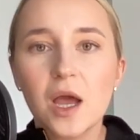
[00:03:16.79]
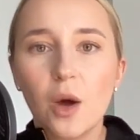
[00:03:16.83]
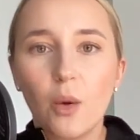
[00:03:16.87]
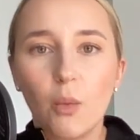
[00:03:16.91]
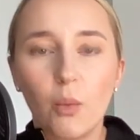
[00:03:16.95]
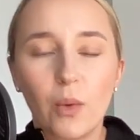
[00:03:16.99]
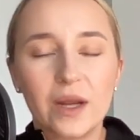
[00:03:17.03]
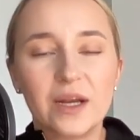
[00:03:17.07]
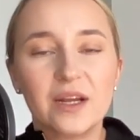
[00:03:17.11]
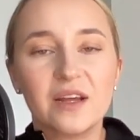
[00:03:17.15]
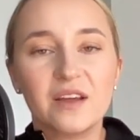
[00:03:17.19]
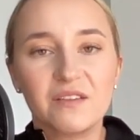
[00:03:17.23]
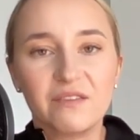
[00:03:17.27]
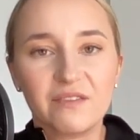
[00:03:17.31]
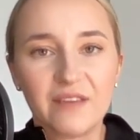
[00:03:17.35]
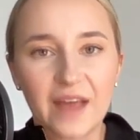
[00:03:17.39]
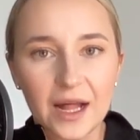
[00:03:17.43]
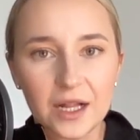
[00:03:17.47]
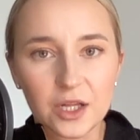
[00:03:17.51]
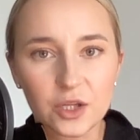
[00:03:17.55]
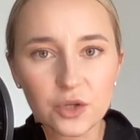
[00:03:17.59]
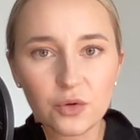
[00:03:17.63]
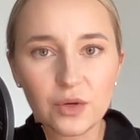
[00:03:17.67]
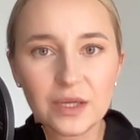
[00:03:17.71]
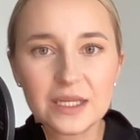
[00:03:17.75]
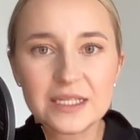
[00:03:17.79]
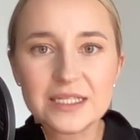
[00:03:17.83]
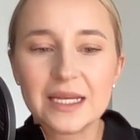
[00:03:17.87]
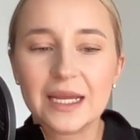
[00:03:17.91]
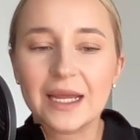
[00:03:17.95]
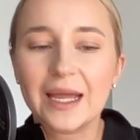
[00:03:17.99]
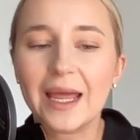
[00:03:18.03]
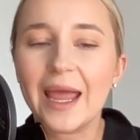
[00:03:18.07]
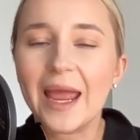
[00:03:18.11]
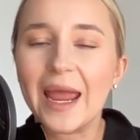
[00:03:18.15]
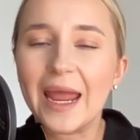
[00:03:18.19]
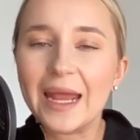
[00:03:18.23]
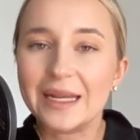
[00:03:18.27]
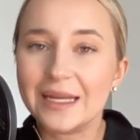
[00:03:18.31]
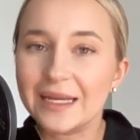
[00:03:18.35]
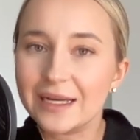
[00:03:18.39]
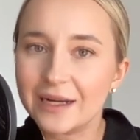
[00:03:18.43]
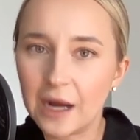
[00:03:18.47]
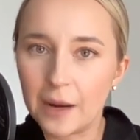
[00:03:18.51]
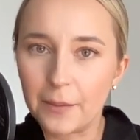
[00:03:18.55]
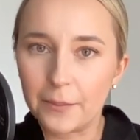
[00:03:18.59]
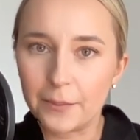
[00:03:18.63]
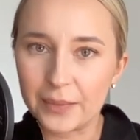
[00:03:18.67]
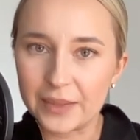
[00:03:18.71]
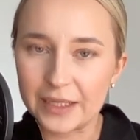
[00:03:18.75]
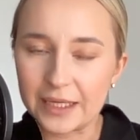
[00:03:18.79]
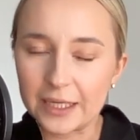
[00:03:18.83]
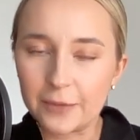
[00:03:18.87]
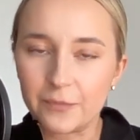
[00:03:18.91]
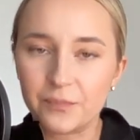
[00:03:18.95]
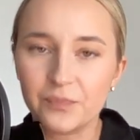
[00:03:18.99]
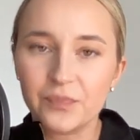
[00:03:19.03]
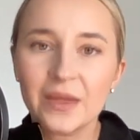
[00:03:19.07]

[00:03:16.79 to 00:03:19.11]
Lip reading: when evaluating any company.